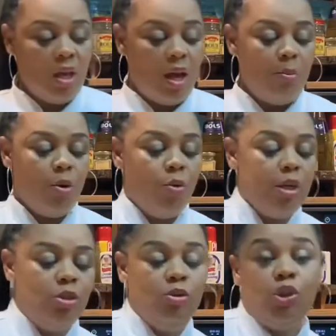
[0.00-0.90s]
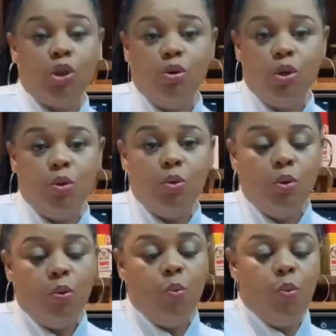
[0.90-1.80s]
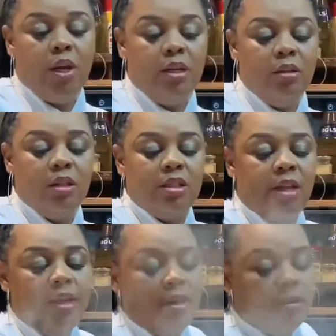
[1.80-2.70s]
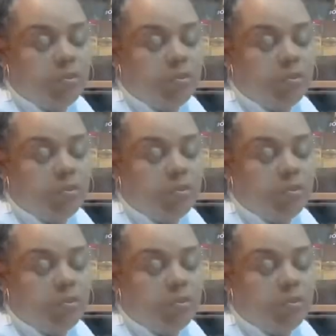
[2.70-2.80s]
I'm going to show you what it looks like